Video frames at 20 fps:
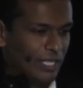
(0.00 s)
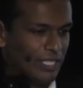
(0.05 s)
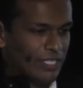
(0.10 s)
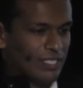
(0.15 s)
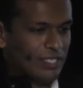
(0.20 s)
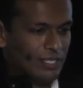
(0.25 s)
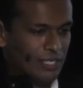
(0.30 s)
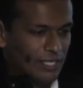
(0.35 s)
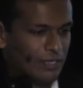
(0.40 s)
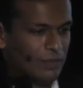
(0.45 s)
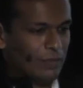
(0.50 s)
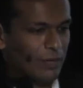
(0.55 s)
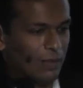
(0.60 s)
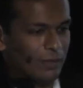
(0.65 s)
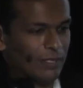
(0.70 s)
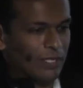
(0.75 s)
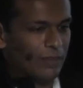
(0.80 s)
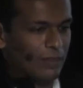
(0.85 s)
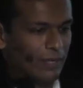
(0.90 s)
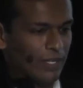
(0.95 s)
it's
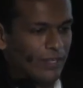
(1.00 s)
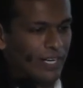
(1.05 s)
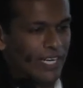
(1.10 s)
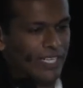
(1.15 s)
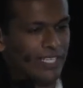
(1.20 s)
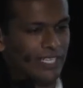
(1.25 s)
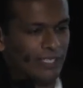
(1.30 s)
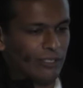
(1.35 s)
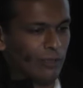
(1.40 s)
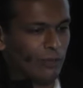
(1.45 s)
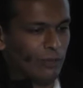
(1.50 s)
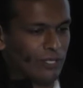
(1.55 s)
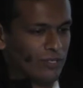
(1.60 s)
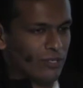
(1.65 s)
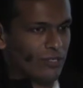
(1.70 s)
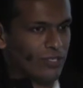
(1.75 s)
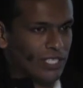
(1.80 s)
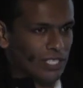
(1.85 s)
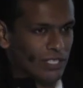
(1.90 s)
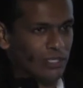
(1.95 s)
probably a better idea to open
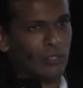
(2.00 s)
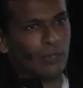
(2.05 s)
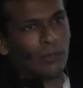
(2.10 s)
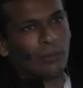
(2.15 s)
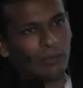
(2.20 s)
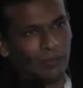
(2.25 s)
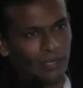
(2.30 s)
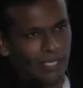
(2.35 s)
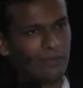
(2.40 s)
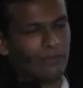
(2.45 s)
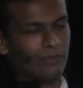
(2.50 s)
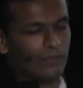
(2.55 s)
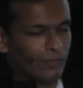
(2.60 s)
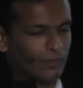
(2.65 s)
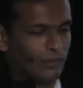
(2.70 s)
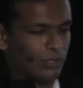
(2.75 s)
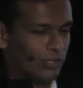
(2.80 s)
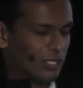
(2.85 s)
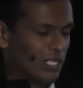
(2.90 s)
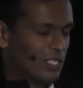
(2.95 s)
source it. So in
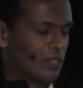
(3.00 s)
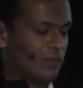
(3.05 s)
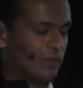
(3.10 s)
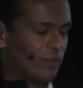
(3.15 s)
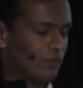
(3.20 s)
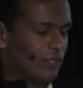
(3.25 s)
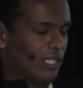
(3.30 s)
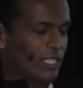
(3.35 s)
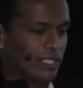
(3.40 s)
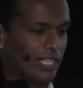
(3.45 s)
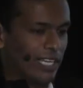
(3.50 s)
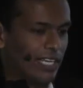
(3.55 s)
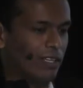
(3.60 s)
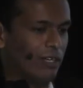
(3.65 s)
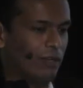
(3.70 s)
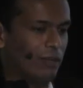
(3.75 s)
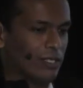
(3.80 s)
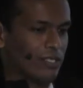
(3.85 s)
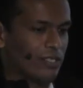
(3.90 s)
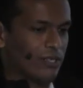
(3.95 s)
2015, they
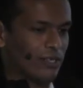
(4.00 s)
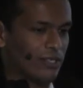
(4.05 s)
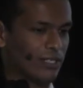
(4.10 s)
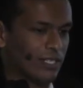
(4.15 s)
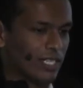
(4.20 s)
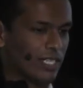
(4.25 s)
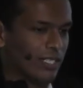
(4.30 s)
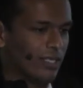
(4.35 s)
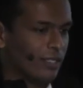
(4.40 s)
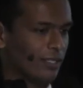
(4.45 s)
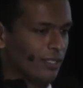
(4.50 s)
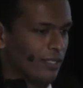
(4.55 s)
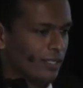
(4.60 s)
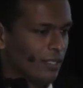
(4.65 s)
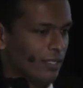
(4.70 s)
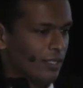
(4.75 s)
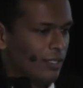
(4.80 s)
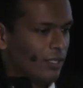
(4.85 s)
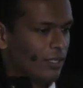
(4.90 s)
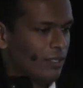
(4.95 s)
open sourced it.
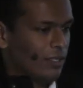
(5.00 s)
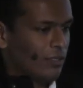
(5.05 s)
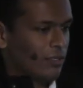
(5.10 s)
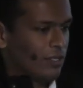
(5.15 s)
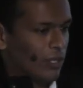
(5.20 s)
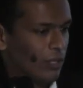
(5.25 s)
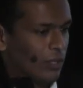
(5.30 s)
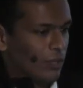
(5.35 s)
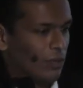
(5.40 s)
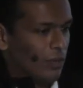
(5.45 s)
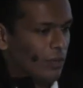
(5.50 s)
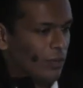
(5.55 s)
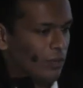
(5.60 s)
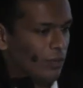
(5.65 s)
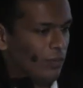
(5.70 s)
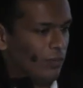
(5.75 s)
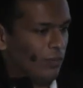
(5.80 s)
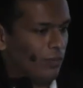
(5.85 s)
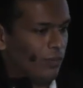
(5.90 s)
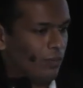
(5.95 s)
So
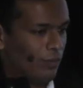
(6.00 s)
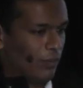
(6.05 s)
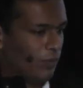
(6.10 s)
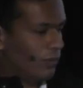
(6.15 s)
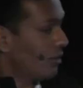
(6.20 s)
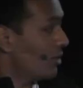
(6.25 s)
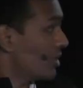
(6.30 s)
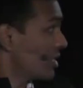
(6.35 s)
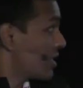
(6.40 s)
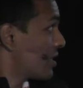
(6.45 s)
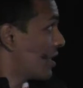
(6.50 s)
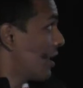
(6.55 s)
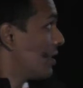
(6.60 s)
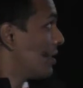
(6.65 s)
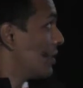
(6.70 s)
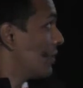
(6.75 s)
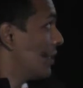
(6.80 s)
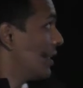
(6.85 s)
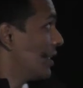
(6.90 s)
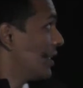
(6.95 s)
before I
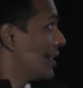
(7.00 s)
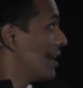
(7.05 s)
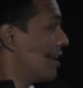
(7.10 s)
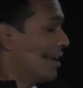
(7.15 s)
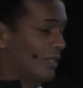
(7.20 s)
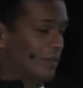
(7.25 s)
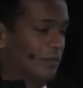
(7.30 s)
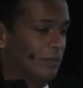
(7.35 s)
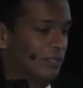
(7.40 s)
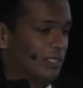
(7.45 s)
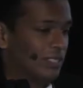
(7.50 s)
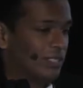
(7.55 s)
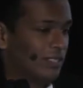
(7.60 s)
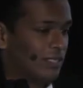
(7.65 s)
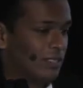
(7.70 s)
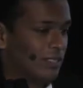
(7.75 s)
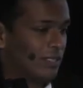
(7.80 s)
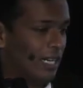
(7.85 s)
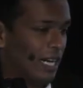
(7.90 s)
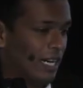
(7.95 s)
start dwelling on
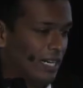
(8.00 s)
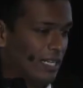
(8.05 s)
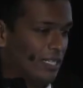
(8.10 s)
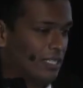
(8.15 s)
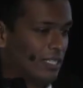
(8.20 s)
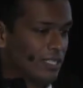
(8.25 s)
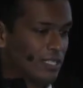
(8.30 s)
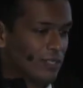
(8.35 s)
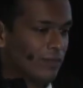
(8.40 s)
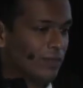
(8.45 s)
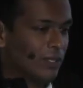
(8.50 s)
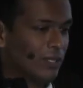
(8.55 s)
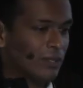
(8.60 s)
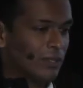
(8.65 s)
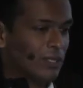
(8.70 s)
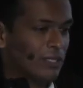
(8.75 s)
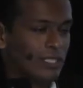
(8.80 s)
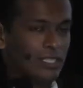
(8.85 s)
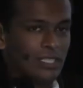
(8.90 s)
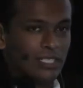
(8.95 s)

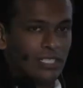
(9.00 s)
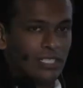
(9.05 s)
TensorFlow,